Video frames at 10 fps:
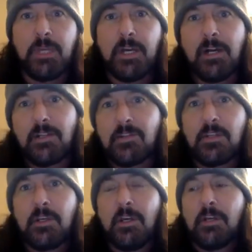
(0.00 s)
us.
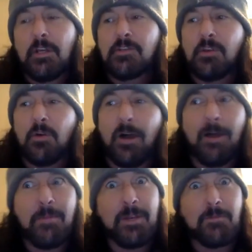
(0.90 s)
So
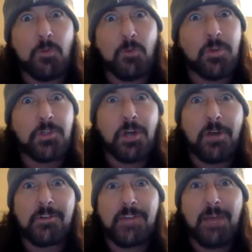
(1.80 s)
I mean, so what
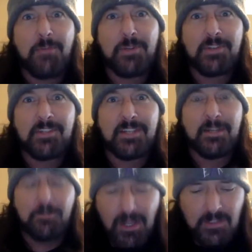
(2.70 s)
genre does that put us
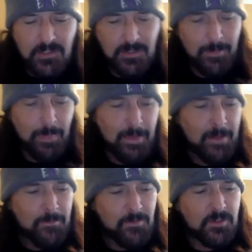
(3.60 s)
in? Plus,
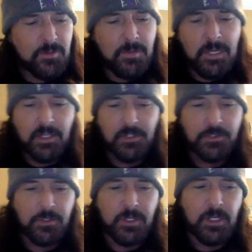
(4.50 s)
to me,
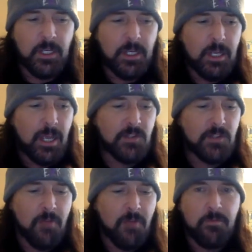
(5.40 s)
country has
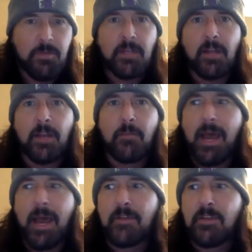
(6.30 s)
gone from being like
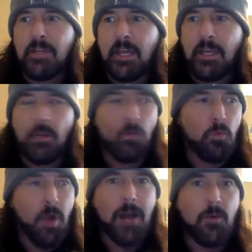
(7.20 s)
back in the day,
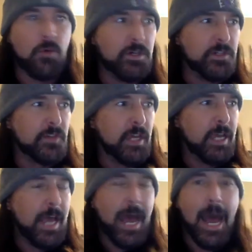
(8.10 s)
rock was
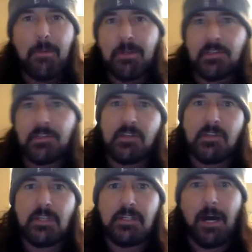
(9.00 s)
ABBA to
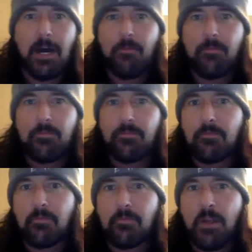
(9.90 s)
ZZ Top.
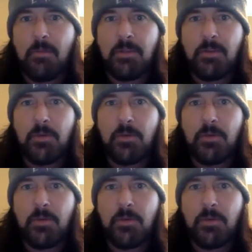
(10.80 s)
I mean, you would